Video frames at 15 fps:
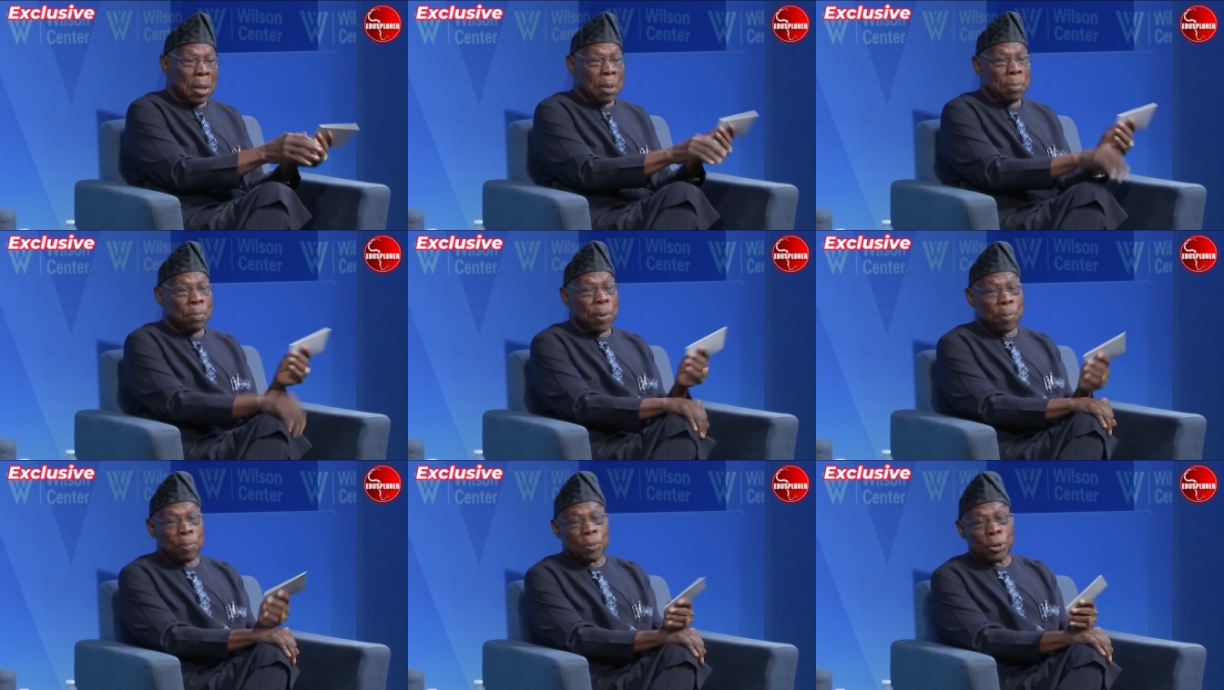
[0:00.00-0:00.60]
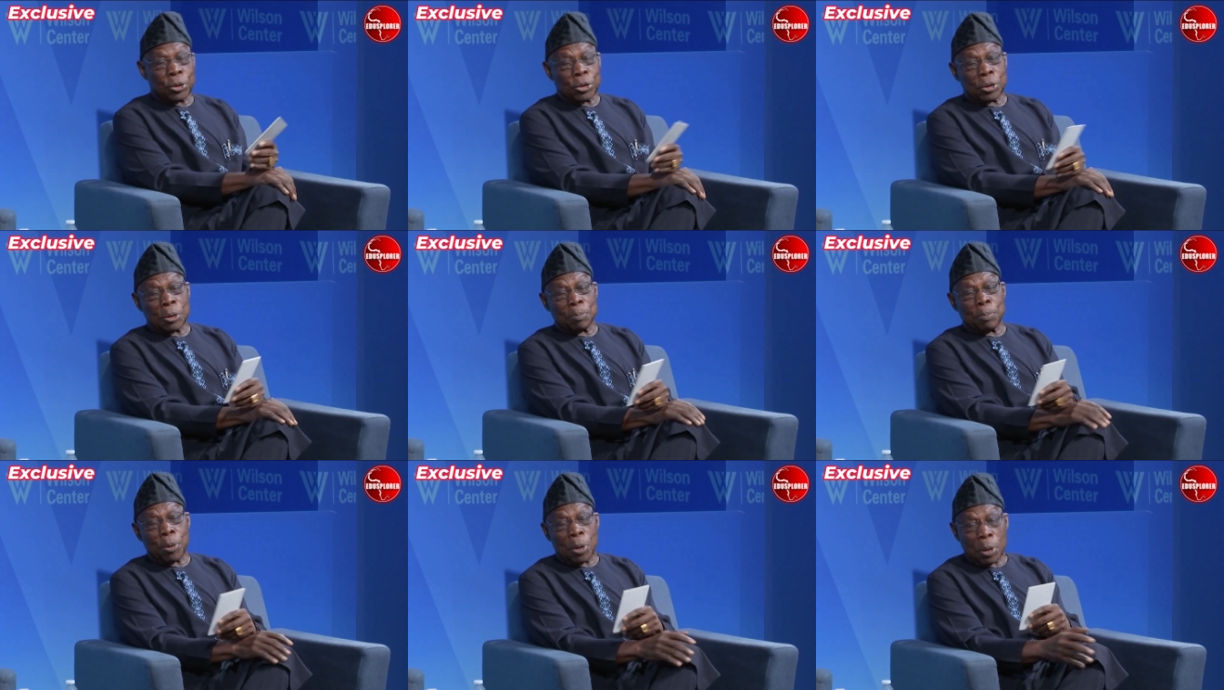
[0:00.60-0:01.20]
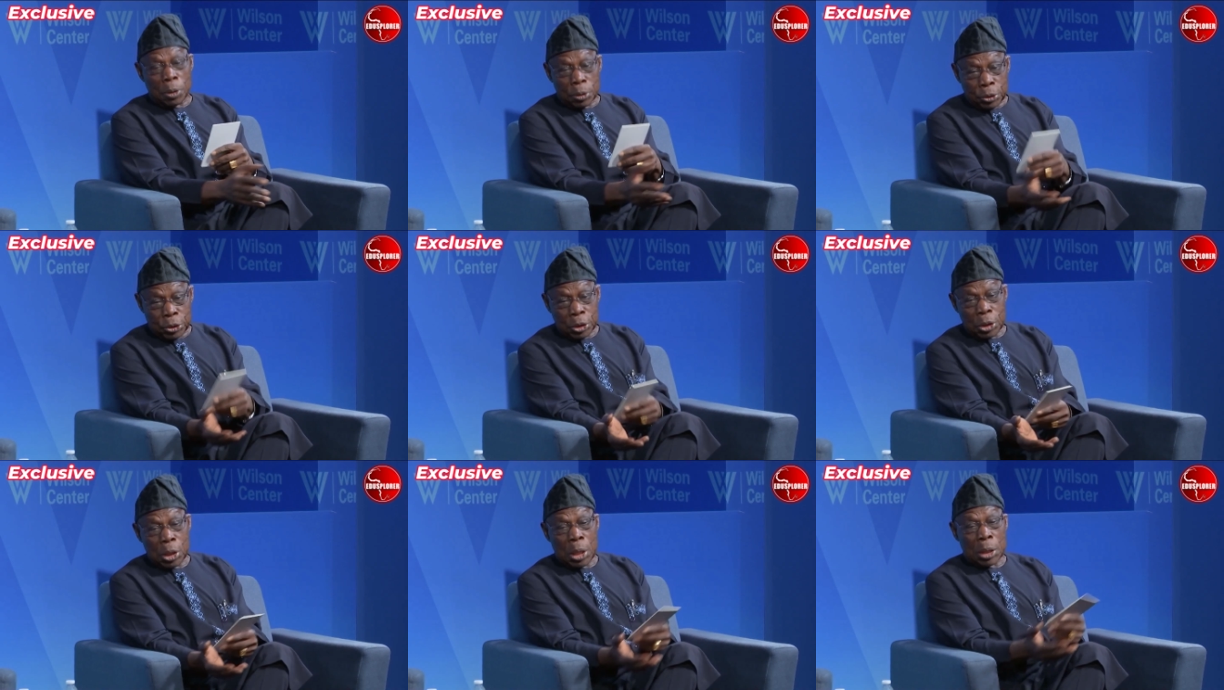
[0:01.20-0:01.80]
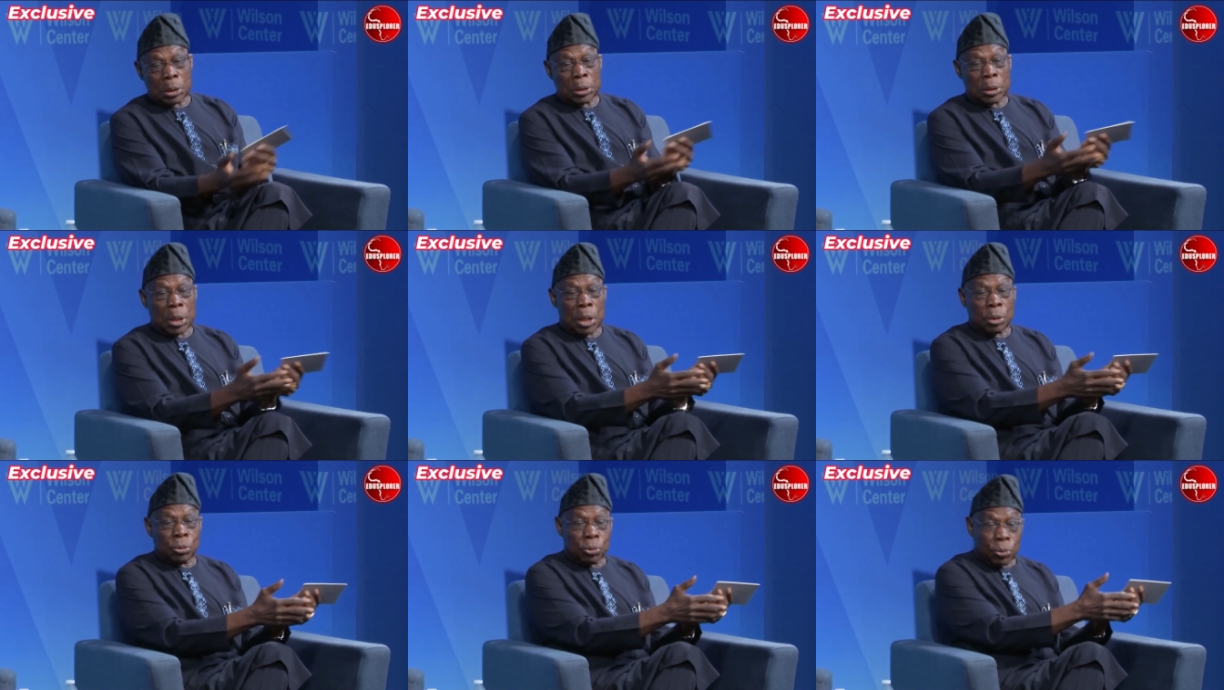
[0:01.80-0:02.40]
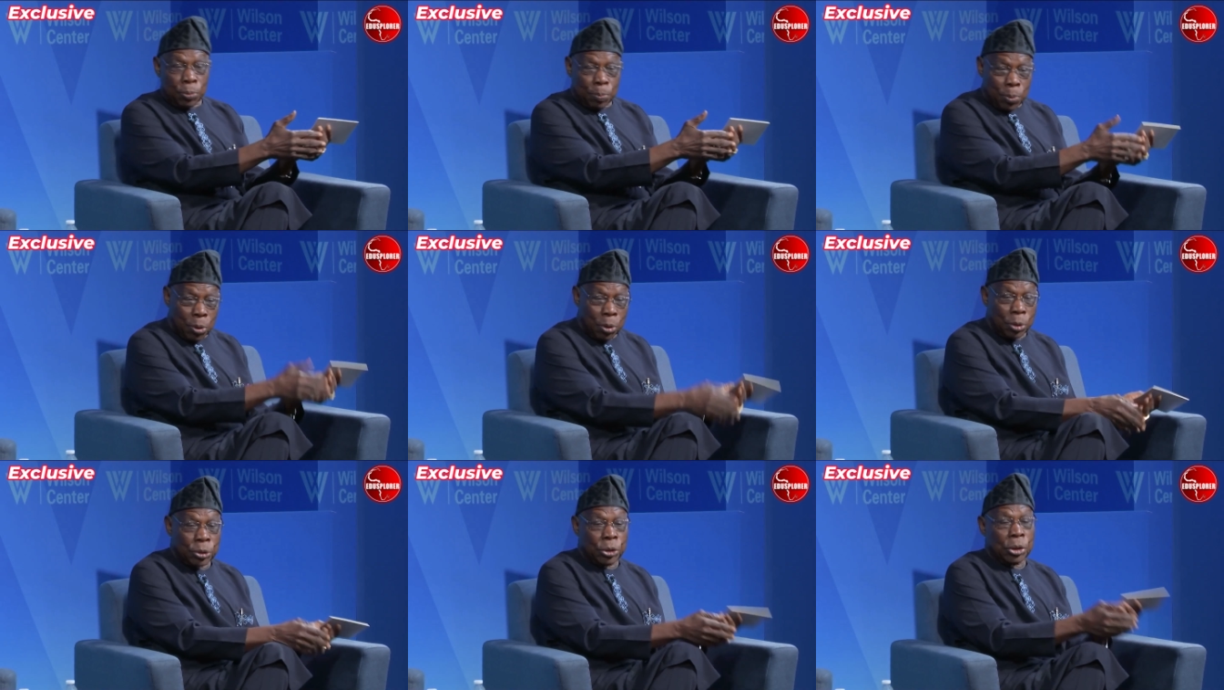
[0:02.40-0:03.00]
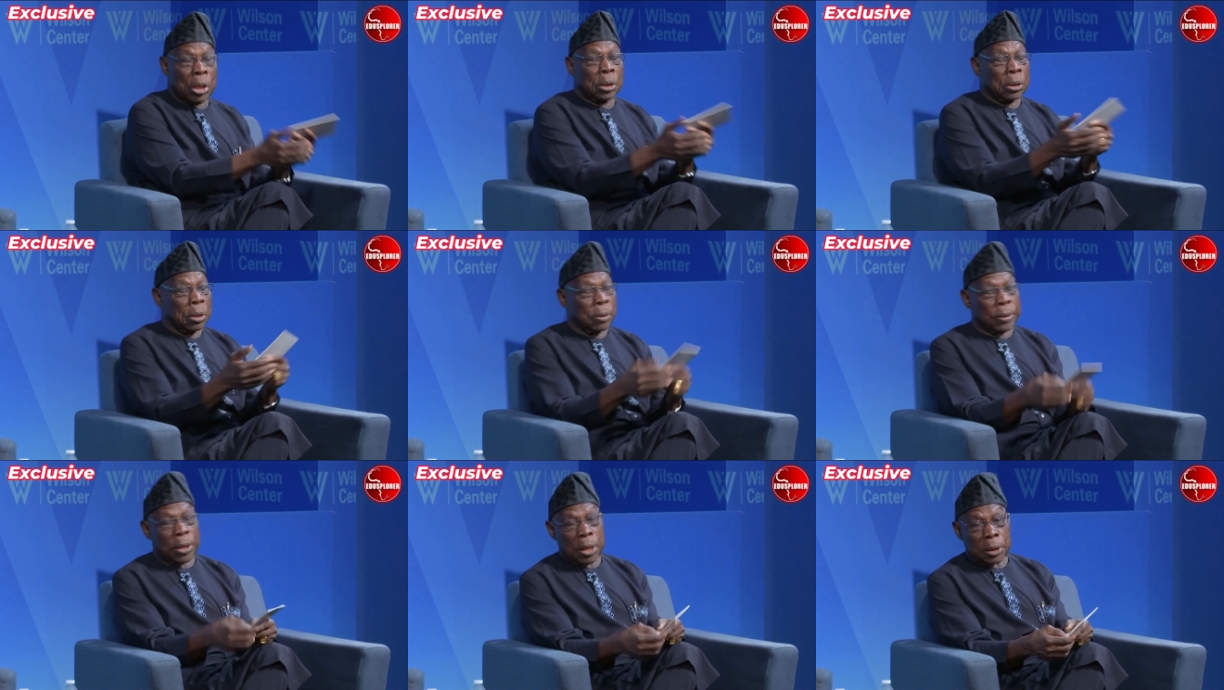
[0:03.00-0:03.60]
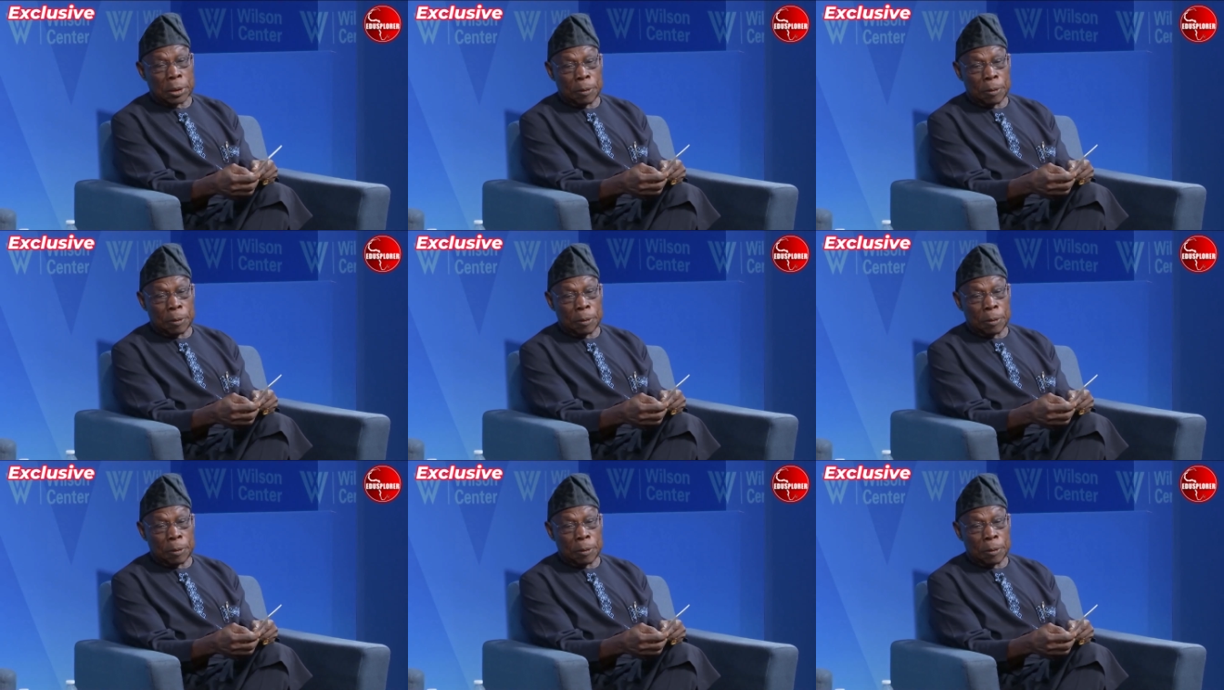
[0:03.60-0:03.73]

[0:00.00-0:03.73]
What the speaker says: population bulge and youth bulge and all that.